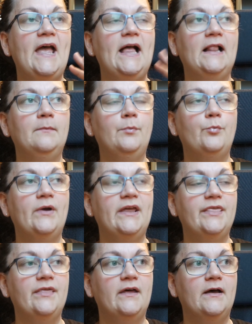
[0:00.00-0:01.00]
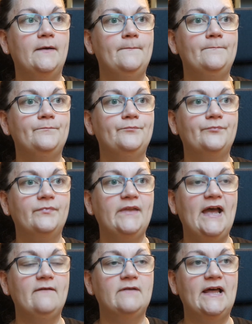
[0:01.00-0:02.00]
help with,
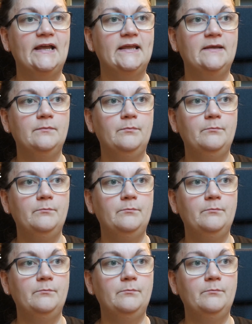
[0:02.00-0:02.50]
they have like